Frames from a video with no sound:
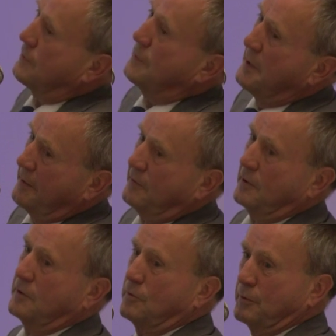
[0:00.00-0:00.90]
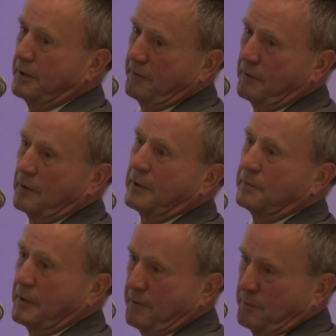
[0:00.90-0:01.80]
from AC to DC and
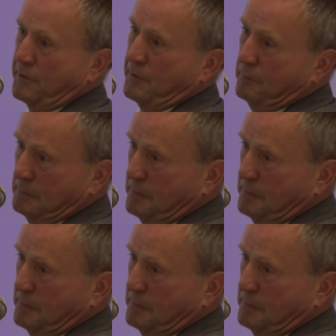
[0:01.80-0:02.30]
vice versa.